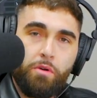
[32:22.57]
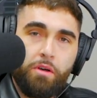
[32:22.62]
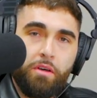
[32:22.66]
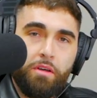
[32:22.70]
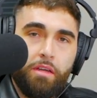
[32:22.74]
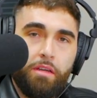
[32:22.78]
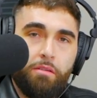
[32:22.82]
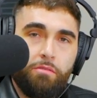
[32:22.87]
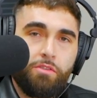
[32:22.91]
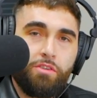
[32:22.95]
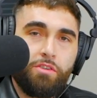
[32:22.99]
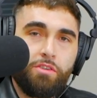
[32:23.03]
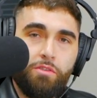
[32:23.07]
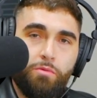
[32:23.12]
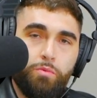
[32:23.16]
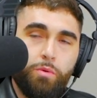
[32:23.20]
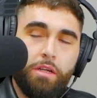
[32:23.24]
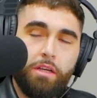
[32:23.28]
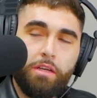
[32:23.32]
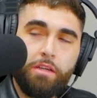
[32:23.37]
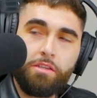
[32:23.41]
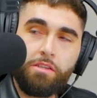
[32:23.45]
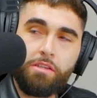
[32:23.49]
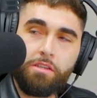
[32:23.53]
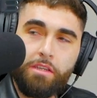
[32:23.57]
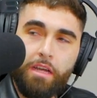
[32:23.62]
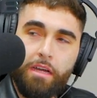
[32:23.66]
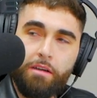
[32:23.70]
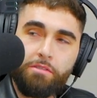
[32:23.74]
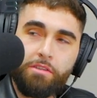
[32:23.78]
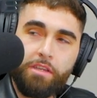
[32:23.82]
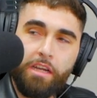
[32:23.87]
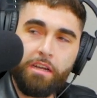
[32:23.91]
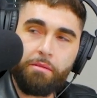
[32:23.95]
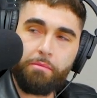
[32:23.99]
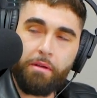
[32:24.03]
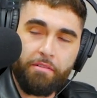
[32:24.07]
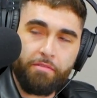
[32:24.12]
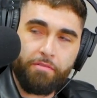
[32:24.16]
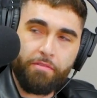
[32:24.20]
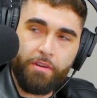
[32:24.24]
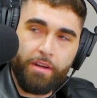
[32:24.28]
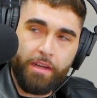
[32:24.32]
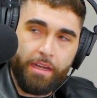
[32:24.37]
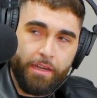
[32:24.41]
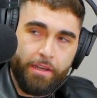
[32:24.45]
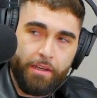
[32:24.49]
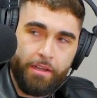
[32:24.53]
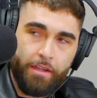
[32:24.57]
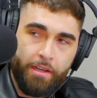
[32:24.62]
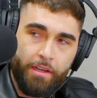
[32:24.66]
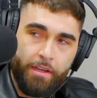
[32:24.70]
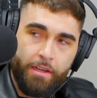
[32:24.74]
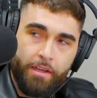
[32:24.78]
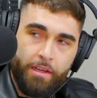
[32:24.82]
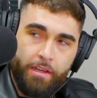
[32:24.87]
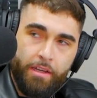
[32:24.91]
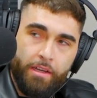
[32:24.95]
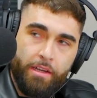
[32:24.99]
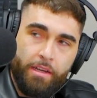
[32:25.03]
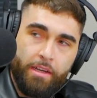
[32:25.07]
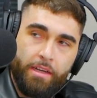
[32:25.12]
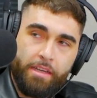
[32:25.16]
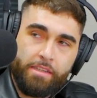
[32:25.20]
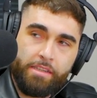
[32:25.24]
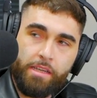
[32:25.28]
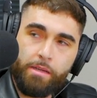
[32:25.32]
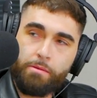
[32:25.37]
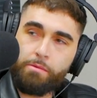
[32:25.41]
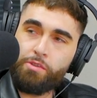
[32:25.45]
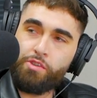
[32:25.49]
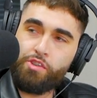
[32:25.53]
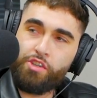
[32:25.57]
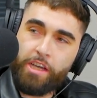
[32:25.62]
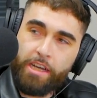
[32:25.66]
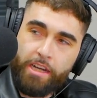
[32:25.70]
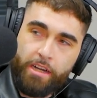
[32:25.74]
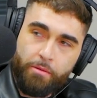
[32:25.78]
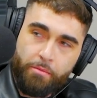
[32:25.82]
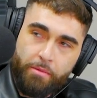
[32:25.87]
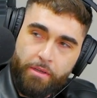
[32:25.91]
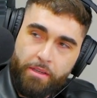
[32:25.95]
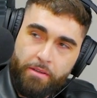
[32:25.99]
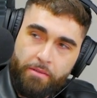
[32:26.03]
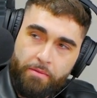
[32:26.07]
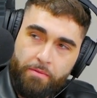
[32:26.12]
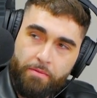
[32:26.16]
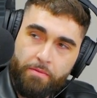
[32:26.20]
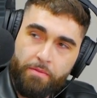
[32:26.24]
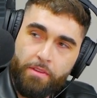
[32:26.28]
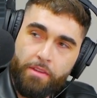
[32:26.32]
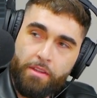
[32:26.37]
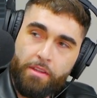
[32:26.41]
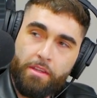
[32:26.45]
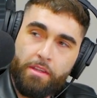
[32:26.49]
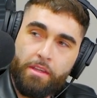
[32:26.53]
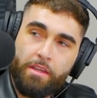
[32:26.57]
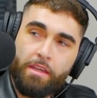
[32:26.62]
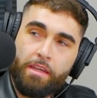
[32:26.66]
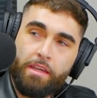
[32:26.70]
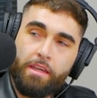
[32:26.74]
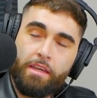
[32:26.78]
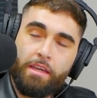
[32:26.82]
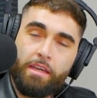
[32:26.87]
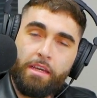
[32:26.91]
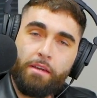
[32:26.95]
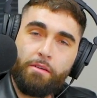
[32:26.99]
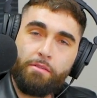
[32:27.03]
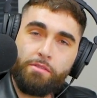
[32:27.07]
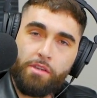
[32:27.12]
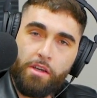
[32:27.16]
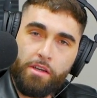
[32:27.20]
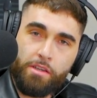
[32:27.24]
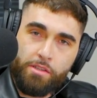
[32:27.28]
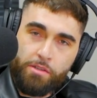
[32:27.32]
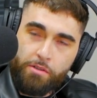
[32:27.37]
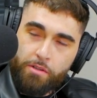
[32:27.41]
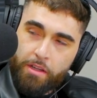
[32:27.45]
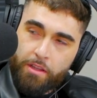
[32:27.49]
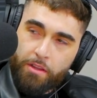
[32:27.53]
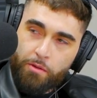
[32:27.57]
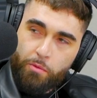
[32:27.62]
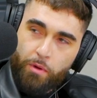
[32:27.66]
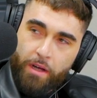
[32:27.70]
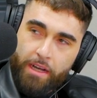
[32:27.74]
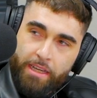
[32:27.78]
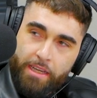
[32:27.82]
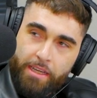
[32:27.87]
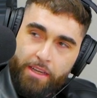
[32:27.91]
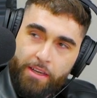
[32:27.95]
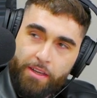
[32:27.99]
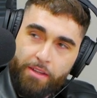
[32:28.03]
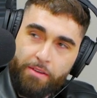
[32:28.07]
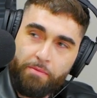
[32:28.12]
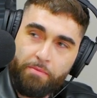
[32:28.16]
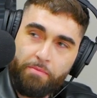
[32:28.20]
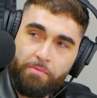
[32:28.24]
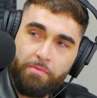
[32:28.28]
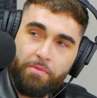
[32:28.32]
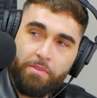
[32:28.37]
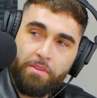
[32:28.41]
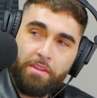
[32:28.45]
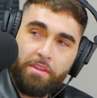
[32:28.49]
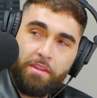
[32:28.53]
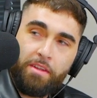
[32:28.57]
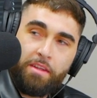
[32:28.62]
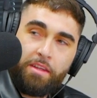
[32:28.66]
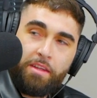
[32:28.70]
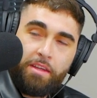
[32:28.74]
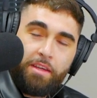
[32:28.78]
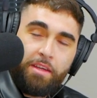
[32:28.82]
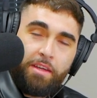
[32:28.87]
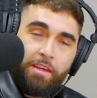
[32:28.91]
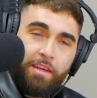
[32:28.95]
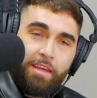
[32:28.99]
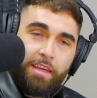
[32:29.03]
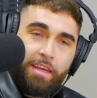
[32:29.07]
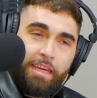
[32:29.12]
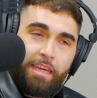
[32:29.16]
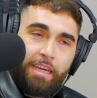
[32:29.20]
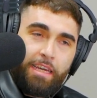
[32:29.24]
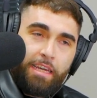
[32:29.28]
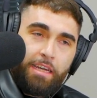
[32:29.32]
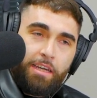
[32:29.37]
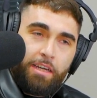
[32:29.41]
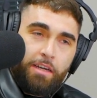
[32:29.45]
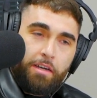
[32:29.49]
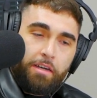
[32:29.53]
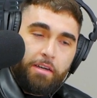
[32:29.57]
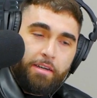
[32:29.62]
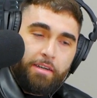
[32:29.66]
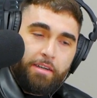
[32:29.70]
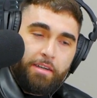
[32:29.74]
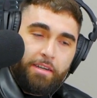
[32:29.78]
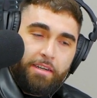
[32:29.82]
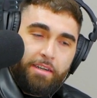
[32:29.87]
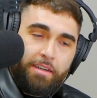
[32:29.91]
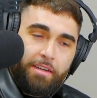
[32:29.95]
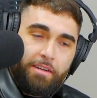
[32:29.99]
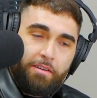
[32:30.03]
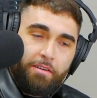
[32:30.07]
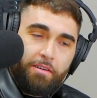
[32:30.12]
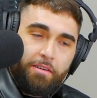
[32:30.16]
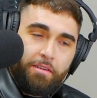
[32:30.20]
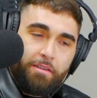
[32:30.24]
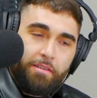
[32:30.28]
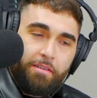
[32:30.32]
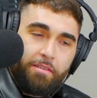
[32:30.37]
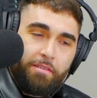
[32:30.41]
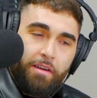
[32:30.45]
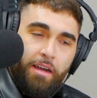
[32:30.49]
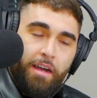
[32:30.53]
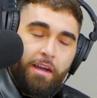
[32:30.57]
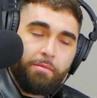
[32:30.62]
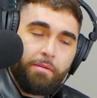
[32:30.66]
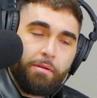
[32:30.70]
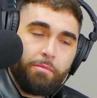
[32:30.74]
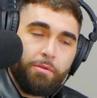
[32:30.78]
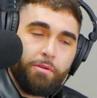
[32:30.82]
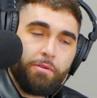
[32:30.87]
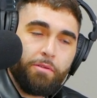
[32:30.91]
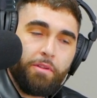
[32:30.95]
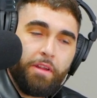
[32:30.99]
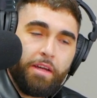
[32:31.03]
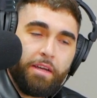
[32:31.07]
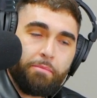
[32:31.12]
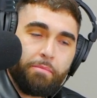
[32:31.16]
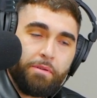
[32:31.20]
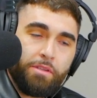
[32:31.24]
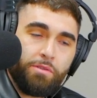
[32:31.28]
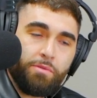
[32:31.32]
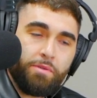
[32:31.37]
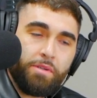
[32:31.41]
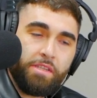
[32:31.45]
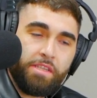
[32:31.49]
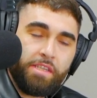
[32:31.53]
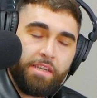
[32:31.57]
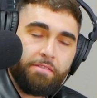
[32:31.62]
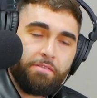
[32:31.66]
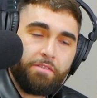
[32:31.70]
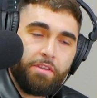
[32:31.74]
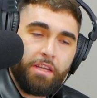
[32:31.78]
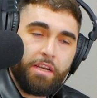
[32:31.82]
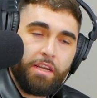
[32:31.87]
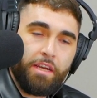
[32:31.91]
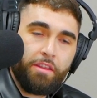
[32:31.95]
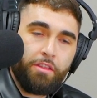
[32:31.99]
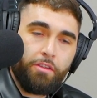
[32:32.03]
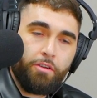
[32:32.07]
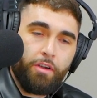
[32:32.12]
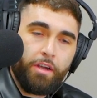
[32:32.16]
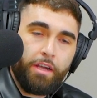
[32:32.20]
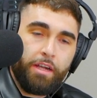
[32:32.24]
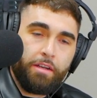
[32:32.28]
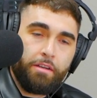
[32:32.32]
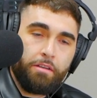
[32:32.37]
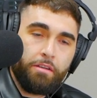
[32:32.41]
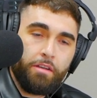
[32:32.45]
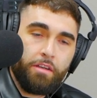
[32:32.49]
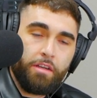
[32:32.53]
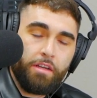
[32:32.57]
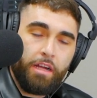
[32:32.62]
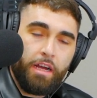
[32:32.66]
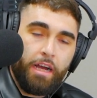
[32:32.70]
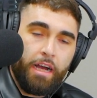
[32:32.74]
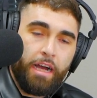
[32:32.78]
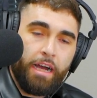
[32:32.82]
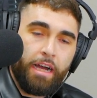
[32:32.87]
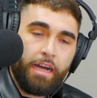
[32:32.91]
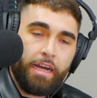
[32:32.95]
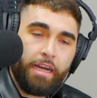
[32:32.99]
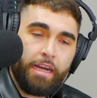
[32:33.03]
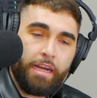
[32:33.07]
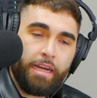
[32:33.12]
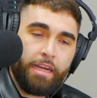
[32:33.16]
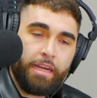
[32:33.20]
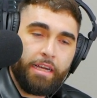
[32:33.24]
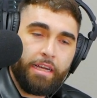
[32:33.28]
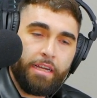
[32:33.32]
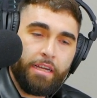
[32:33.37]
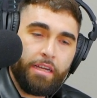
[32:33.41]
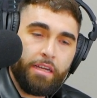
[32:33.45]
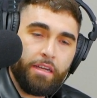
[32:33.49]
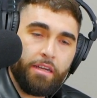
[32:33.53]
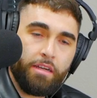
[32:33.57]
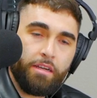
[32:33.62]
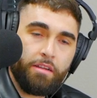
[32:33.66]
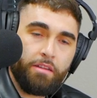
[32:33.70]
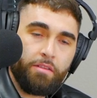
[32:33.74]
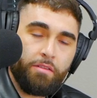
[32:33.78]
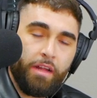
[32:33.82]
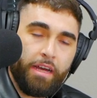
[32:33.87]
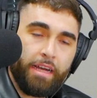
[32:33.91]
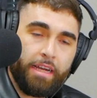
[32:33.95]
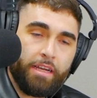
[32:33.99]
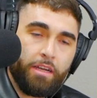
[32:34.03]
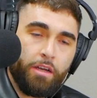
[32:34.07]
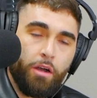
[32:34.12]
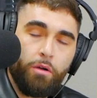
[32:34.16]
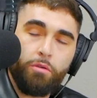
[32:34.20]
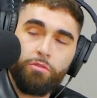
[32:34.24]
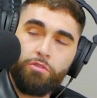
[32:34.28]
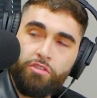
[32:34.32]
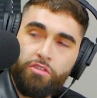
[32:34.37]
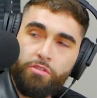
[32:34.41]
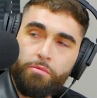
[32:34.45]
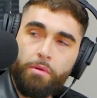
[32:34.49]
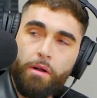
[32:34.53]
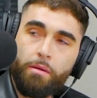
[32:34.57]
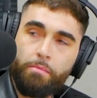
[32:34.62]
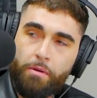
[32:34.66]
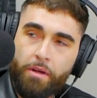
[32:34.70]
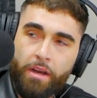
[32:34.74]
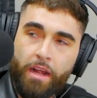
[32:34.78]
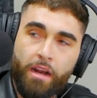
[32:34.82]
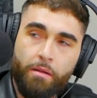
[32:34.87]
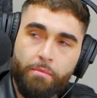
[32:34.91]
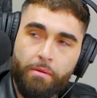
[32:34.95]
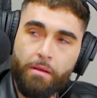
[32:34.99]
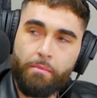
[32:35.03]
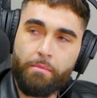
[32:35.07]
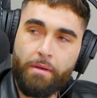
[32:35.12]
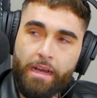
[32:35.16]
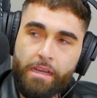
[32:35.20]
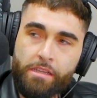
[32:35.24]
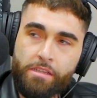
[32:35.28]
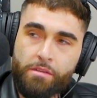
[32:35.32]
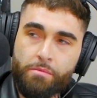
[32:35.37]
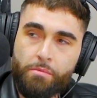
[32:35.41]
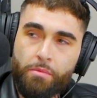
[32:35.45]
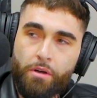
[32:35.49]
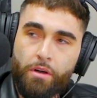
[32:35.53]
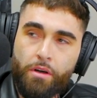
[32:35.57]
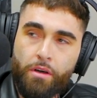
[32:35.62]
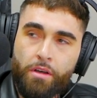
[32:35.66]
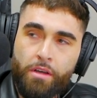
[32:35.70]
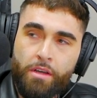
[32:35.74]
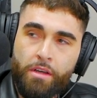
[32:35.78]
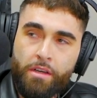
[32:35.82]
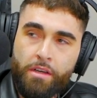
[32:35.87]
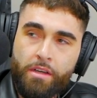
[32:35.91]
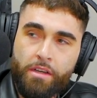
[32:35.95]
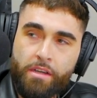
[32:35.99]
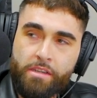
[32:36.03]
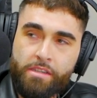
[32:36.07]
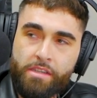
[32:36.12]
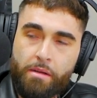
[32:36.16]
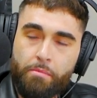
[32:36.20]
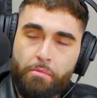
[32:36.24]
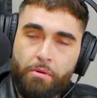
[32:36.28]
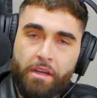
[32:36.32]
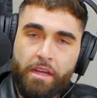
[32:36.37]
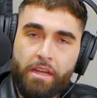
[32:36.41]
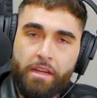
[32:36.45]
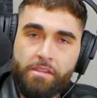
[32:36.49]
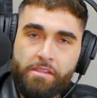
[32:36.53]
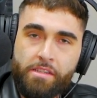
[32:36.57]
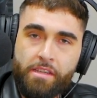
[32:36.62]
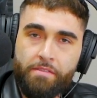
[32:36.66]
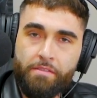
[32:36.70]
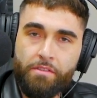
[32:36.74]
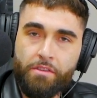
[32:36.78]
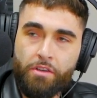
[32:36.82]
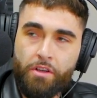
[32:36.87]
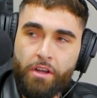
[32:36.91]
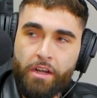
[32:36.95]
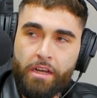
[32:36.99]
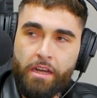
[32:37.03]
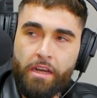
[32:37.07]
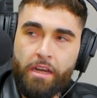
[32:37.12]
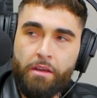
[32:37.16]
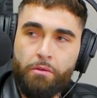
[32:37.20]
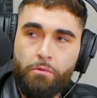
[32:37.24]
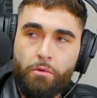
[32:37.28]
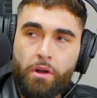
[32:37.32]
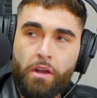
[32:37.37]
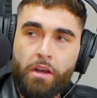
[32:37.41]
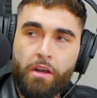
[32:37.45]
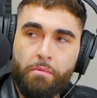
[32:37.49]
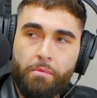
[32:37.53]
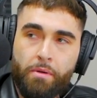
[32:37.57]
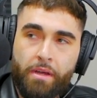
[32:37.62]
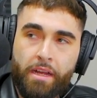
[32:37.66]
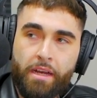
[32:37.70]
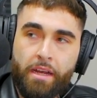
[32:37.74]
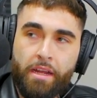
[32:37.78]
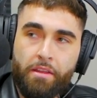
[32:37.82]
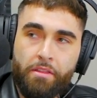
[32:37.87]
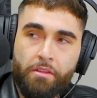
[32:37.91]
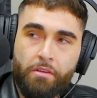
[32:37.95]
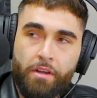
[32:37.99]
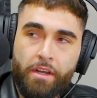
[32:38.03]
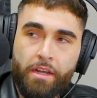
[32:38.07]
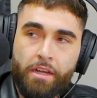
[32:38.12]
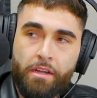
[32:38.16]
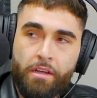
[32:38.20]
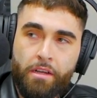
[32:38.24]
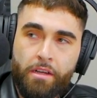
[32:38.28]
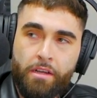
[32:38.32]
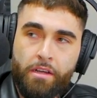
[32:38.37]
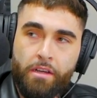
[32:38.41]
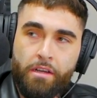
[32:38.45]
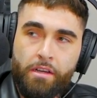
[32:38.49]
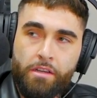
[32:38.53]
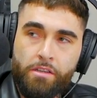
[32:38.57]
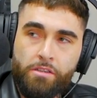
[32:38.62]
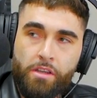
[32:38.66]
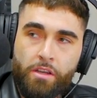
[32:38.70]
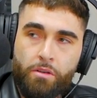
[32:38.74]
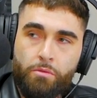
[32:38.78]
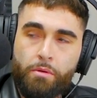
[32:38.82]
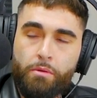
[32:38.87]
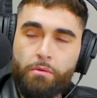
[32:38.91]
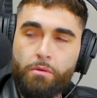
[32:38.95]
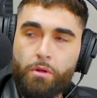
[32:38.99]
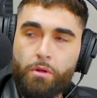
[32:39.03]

well, it was just weird because this guy was kind of my friend. His name okay. was Jeremy. He was also another white kid. Okay. He, uh, I remember like between seventh and eighth grade, I like coached him up on how to play basketball because I played in seventh grade and he wanted to play in eighth grade. So like we